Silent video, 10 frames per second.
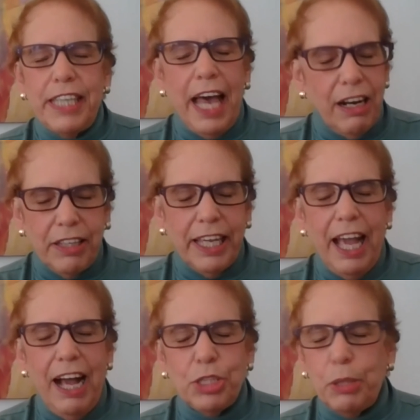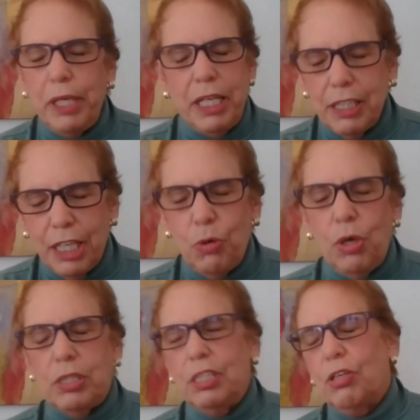sat on the couch, immediately
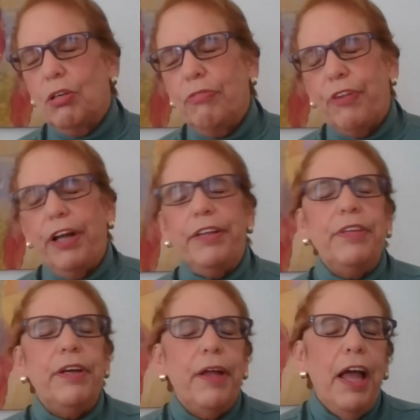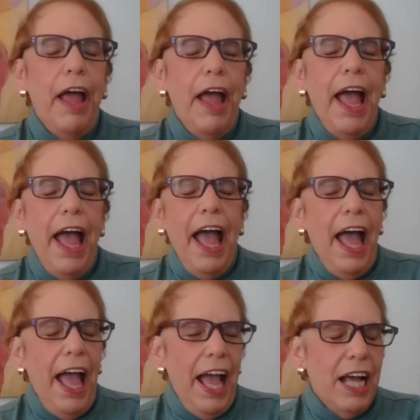called his girlfriend,
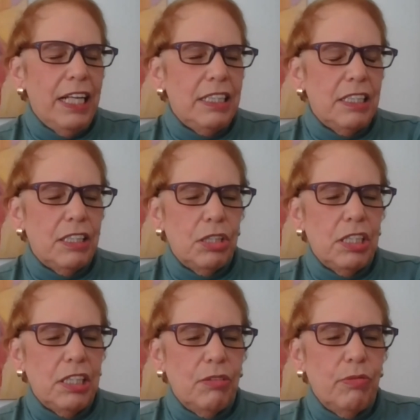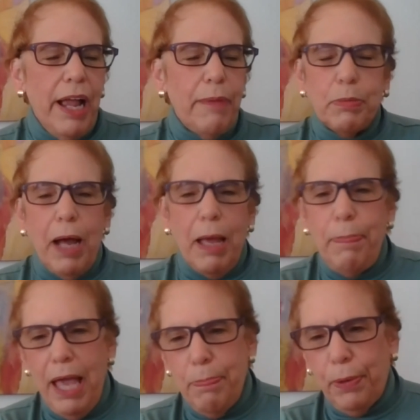and grabbed my
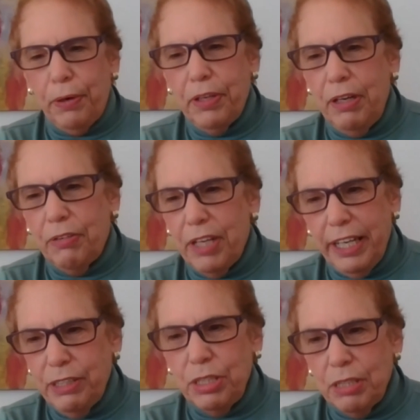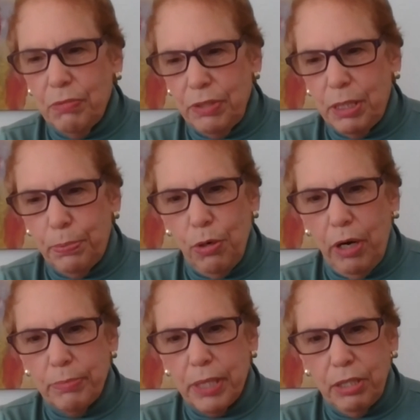paper, you know, that I couldn't with the
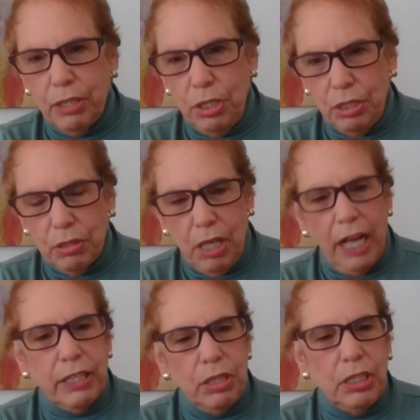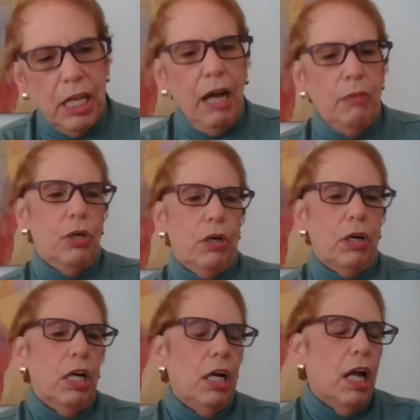programs I couldn't I could not work.